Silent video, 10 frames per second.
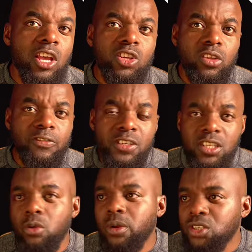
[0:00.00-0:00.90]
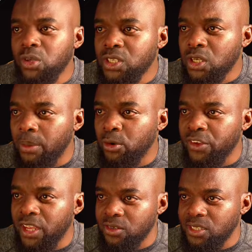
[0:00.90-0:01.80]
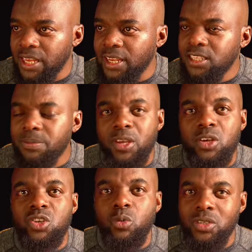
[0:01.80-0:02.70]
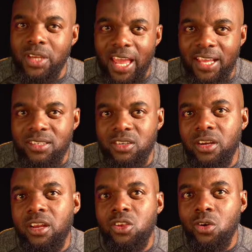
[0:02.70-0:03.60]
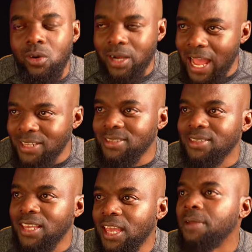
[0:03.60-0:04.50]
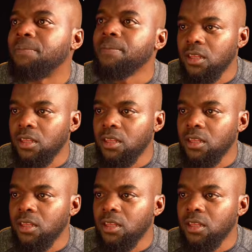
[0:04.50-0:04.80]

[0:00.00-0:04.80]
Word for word: So the first thing you want to do is to come over here to settings because you want to enter your license key.